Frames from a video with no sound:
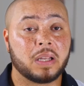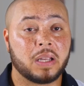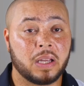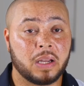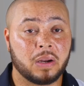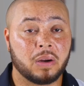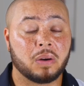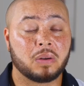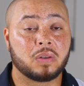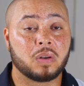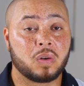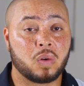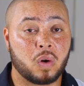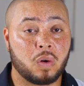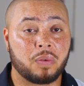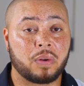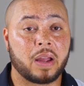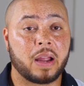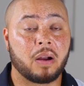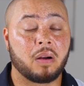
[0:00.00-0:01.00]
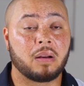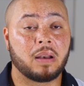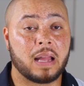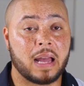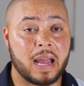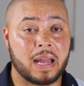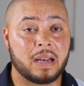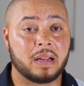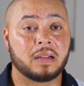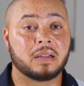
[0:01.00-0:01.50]
here to North
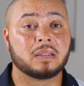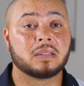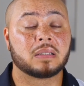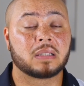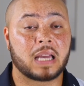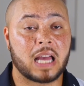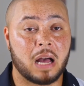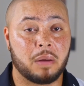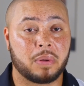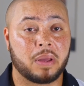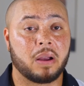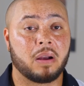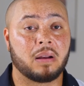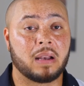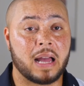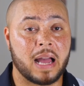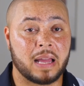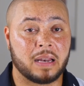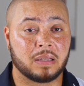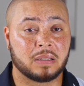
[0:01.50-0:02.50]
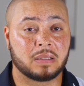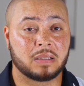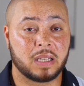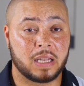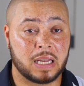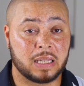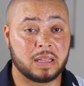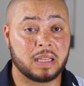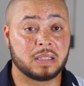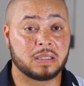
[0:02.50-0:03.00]
Carolina, Scalp Carolinas, to
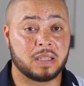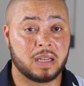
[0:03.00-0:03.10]
get this